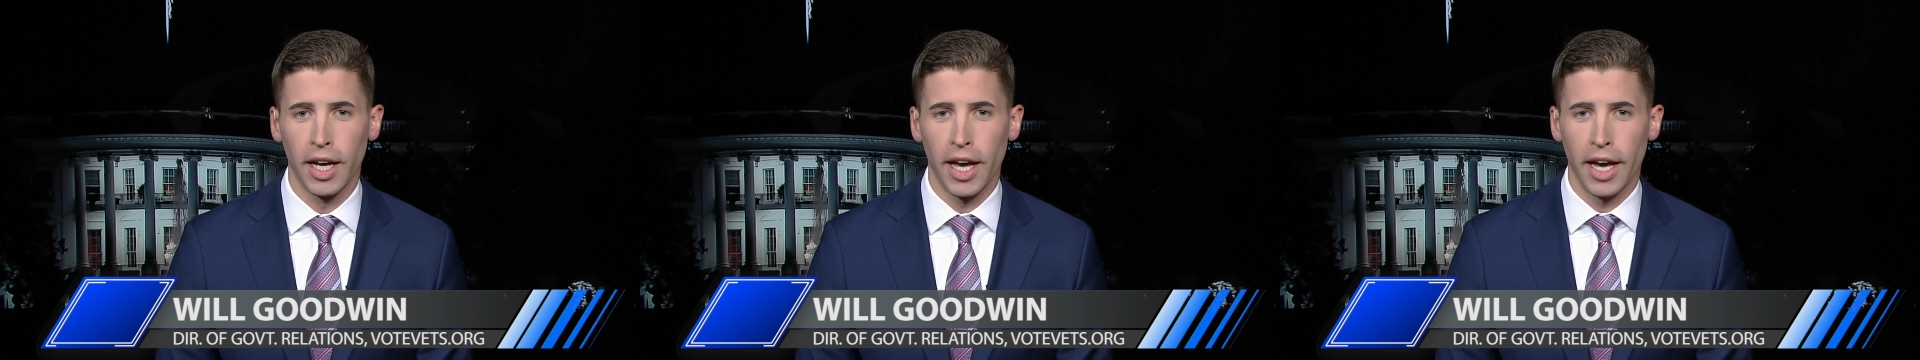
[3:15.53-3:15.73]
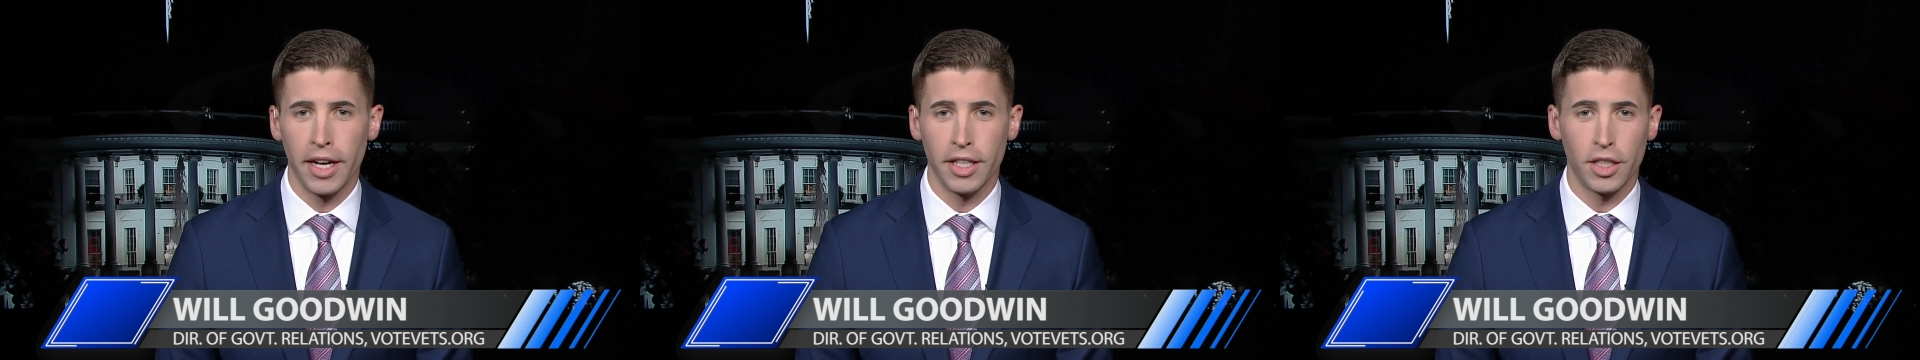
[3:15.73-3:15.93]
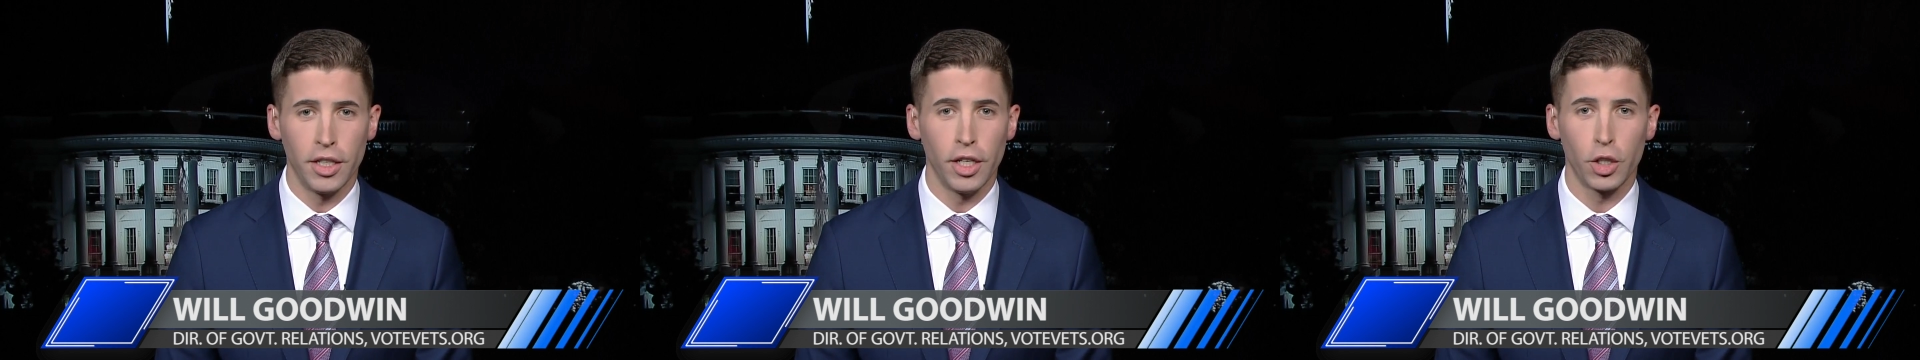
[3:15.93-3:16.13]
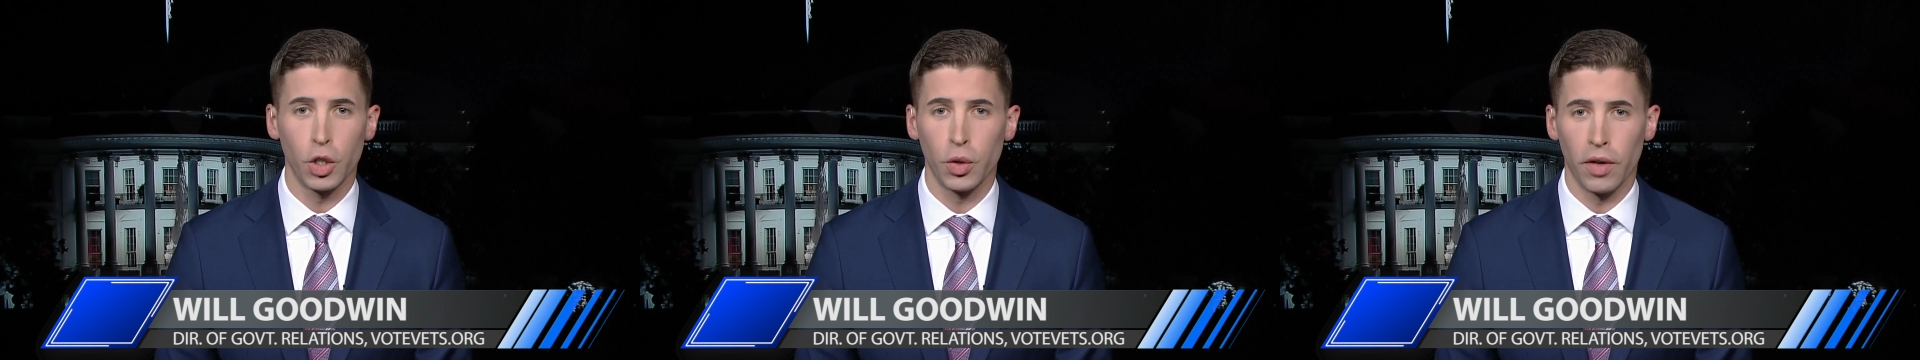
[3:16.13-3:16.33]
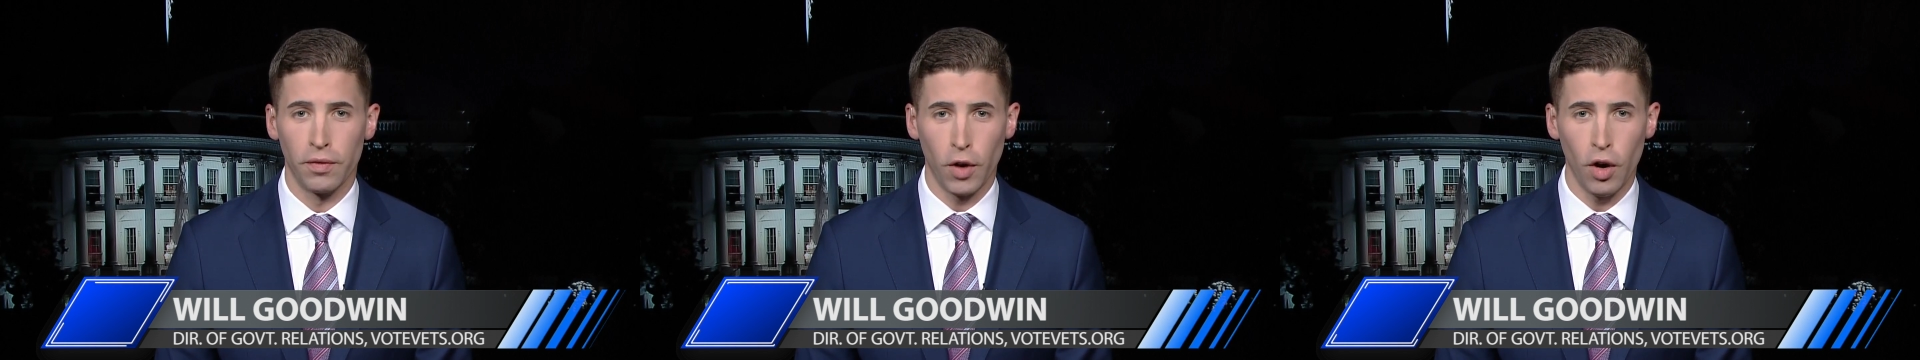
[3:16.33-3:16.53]
And it's an
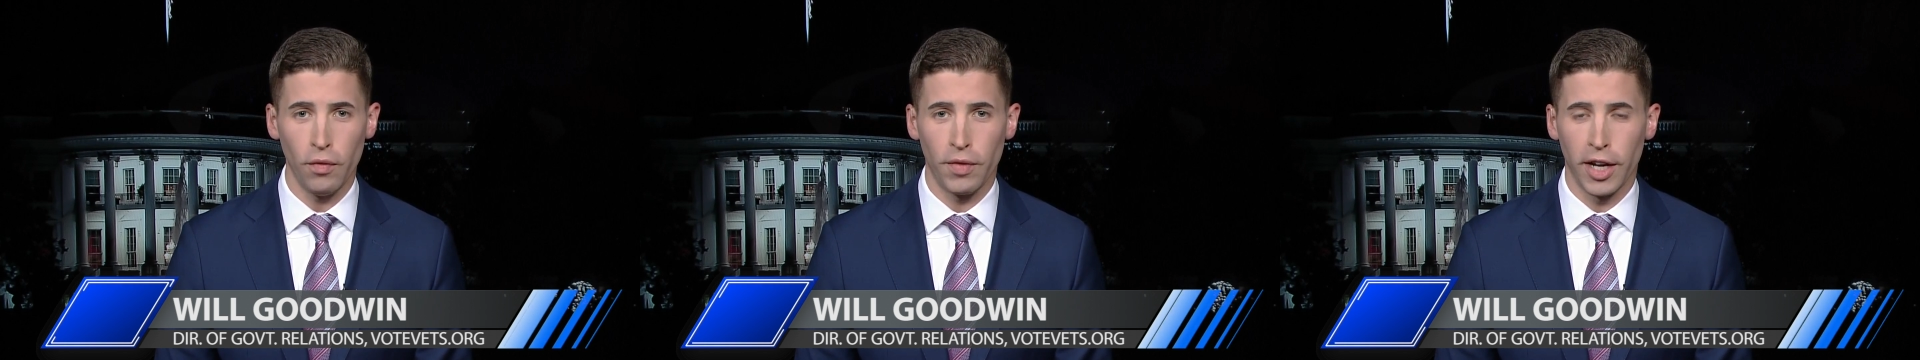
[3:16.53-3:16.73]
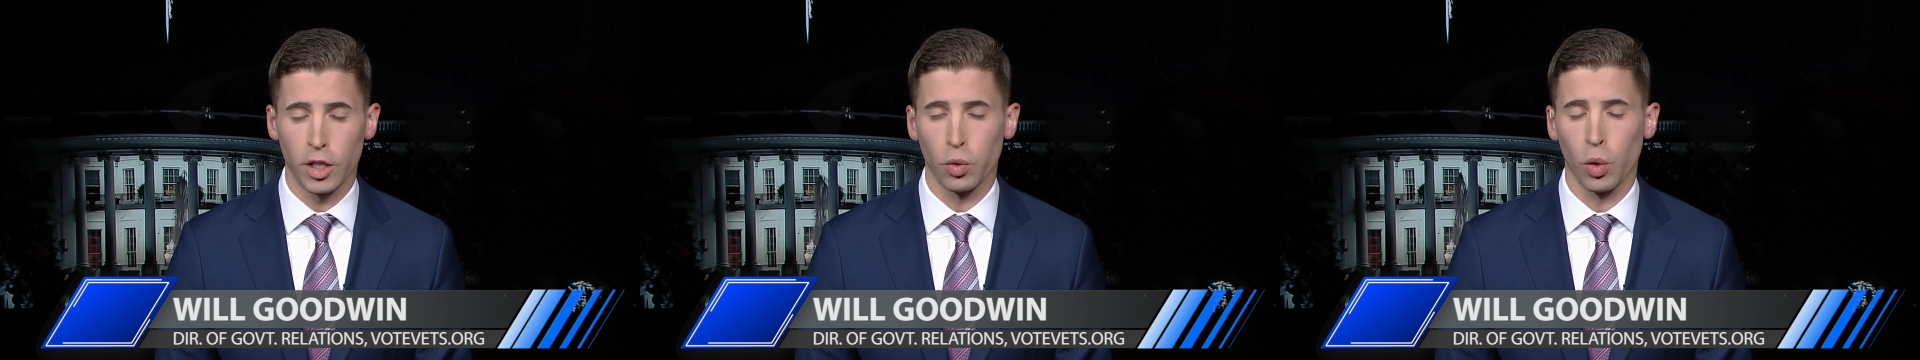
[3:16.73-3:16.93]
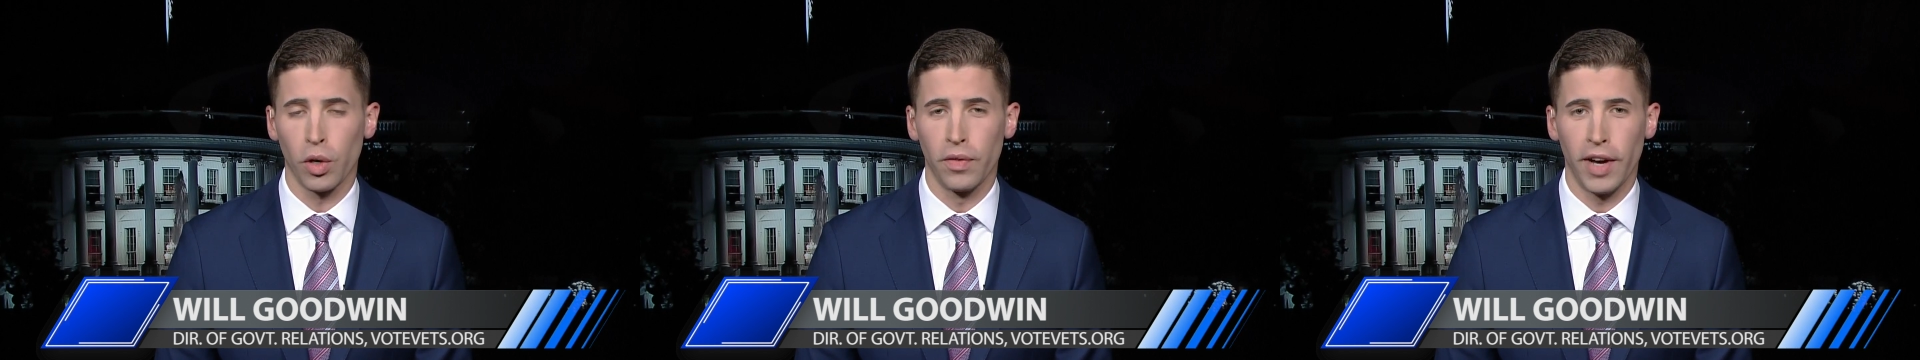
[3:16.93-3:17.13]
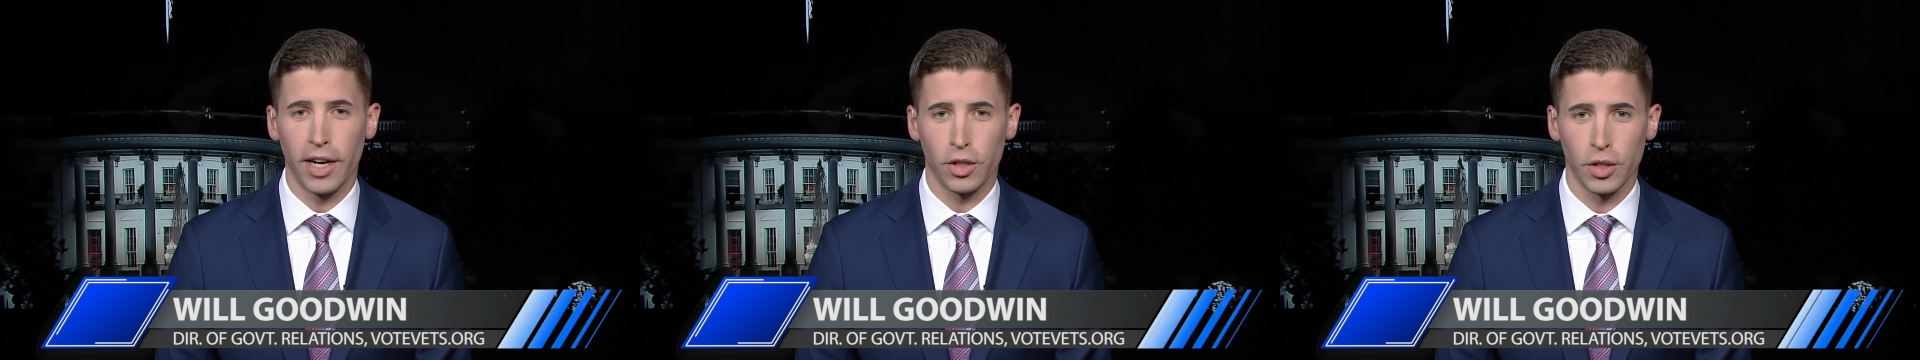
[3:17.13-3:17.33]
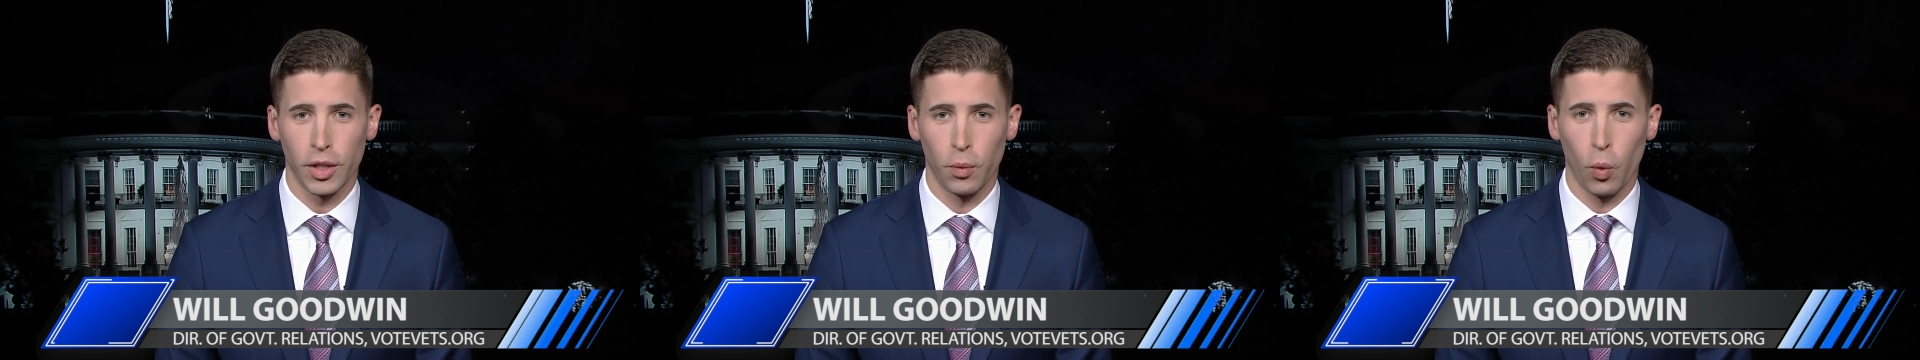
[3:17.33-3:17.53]
issue at VoteVets where we've
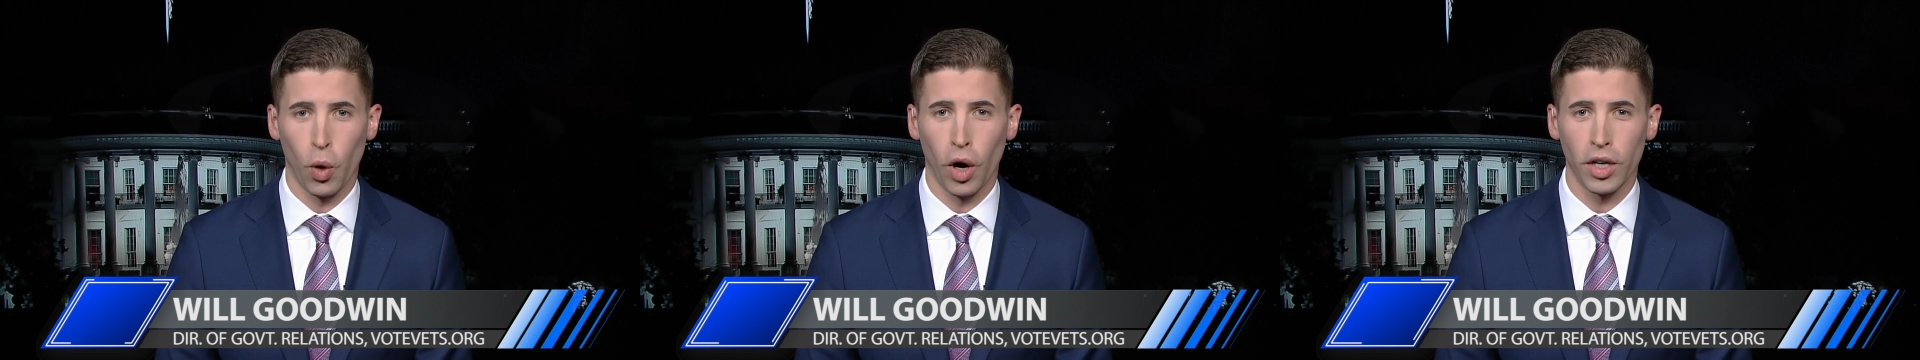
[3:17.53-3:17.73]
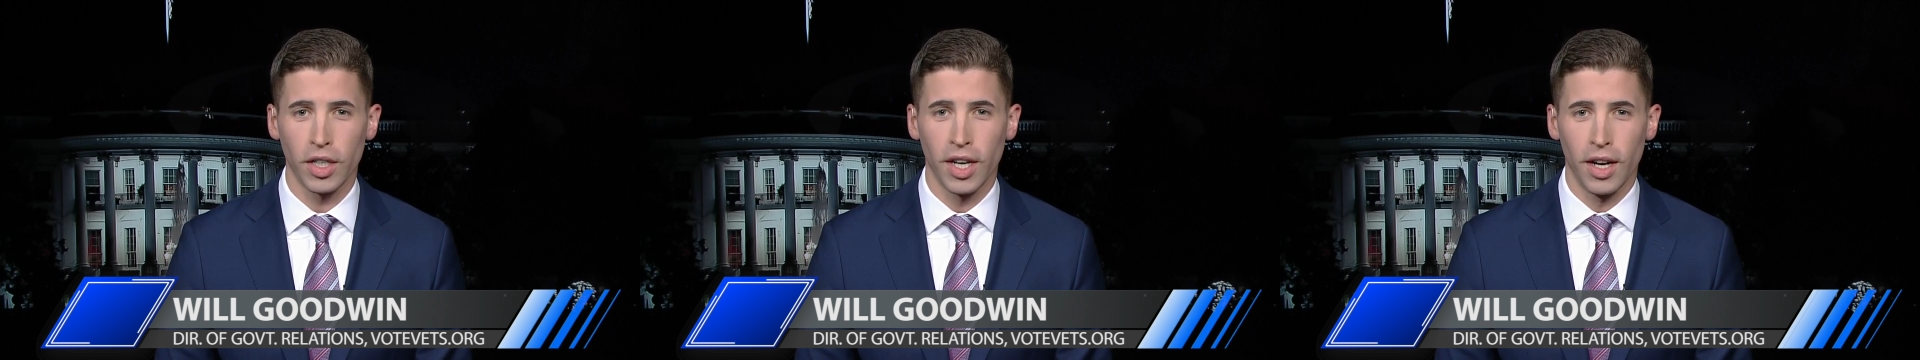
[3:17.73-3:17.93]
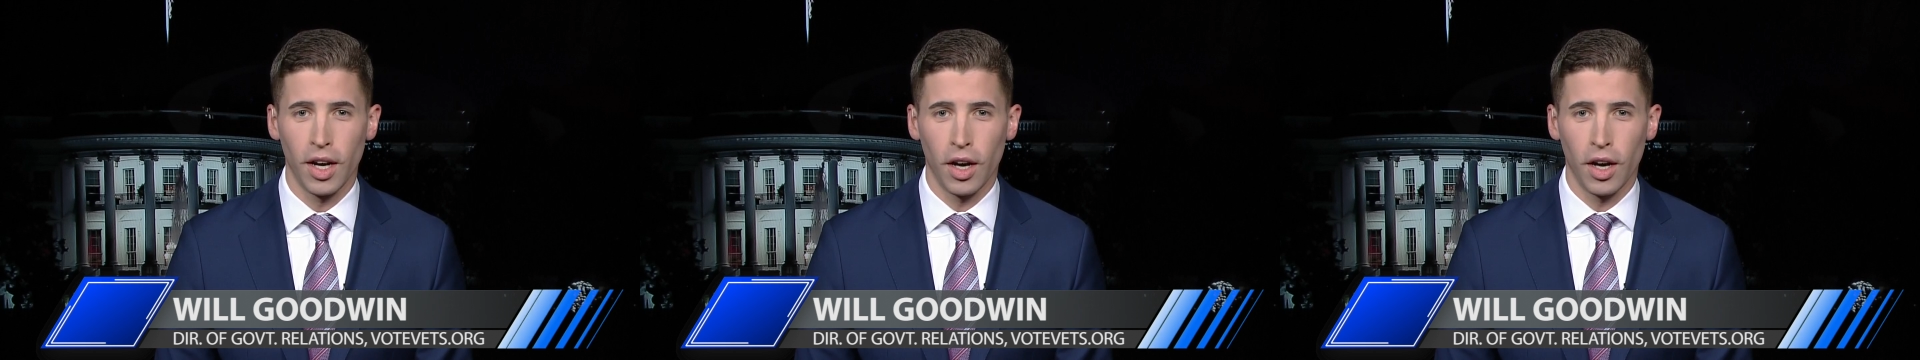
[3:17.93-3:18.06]
actually worked